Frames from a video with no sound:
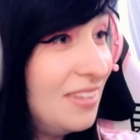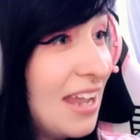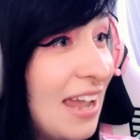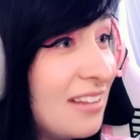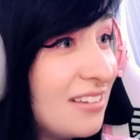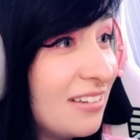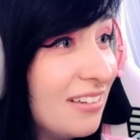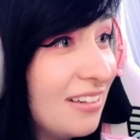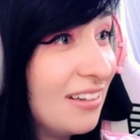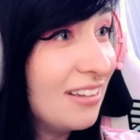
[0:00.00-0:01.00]
And
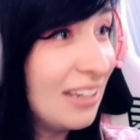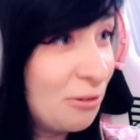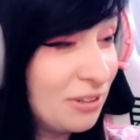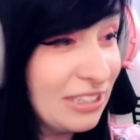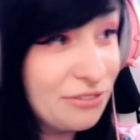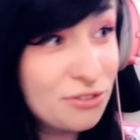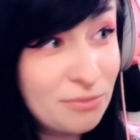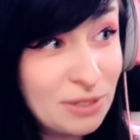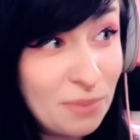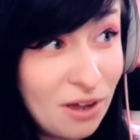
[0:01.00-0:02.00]
there were leaves
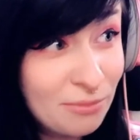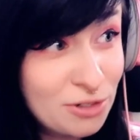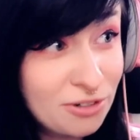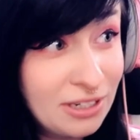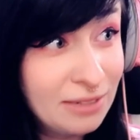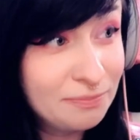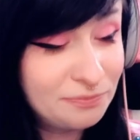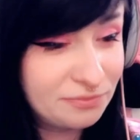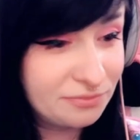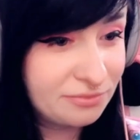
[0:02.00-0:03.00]
from the palm tree.
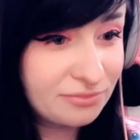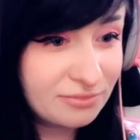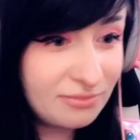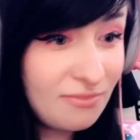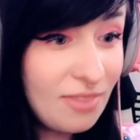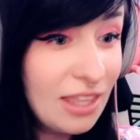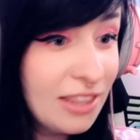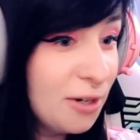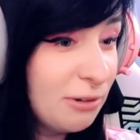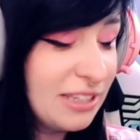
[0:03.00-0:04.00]

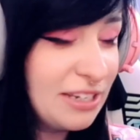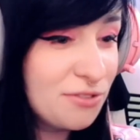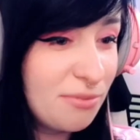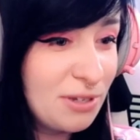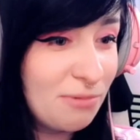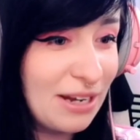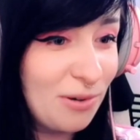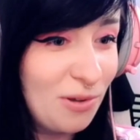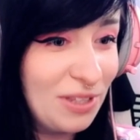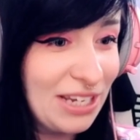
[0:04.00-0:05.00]
There were leaves from the white
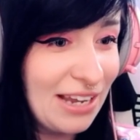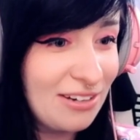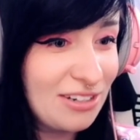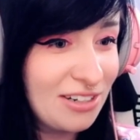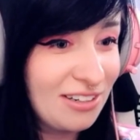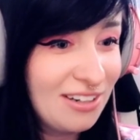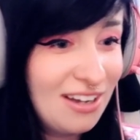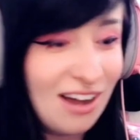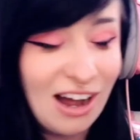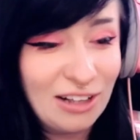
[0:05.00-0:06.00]
oleander,
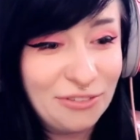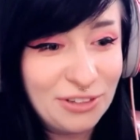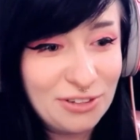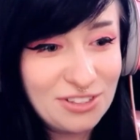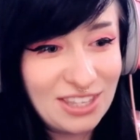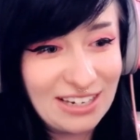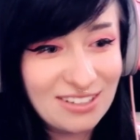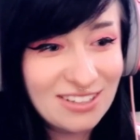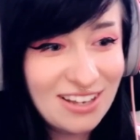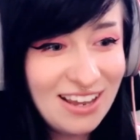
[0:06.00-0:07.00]
all of those
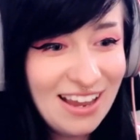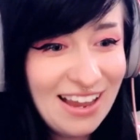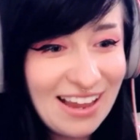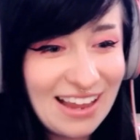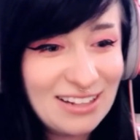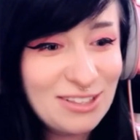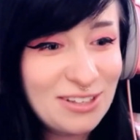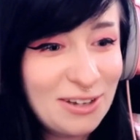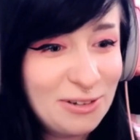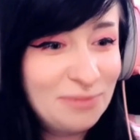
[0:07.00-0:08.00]
things. And
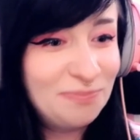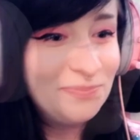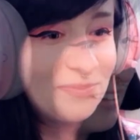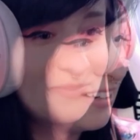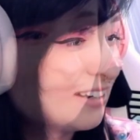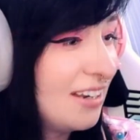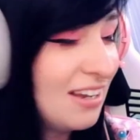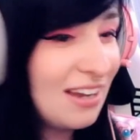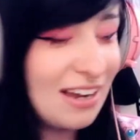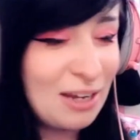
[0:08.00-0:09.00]
so
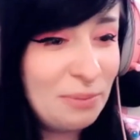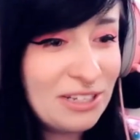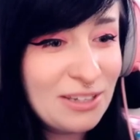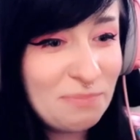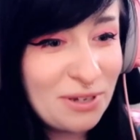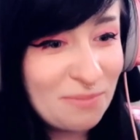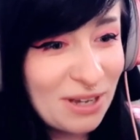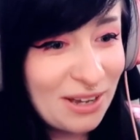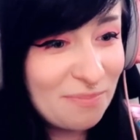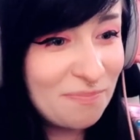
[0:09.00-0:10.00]
I picked up
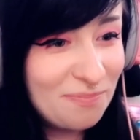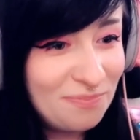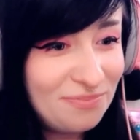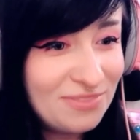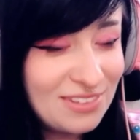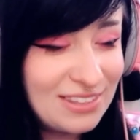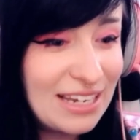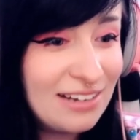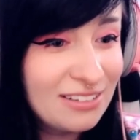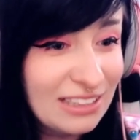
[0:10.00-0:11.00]
a
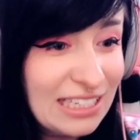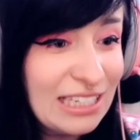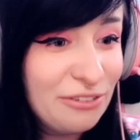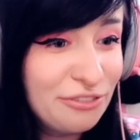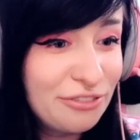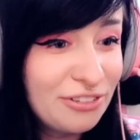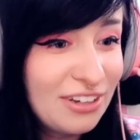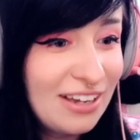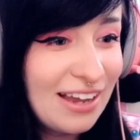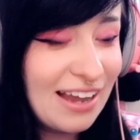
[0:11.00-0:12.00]
dead leaf
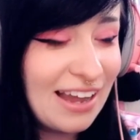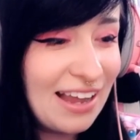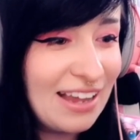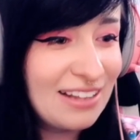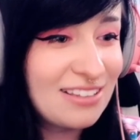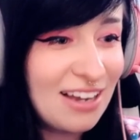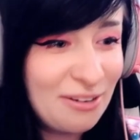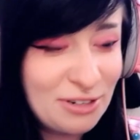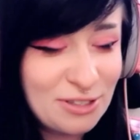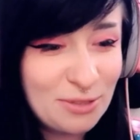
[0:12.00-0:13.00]
and I
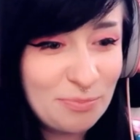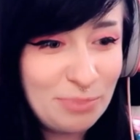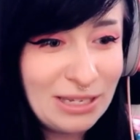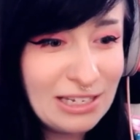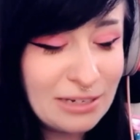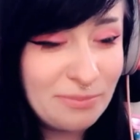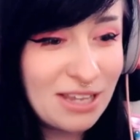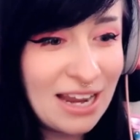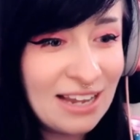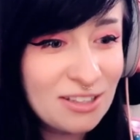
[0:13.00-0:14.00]
was picking up
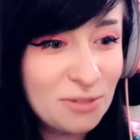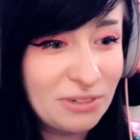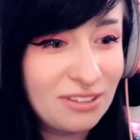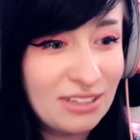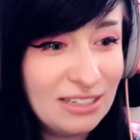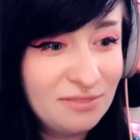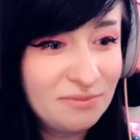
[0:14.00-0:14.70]
the ants with it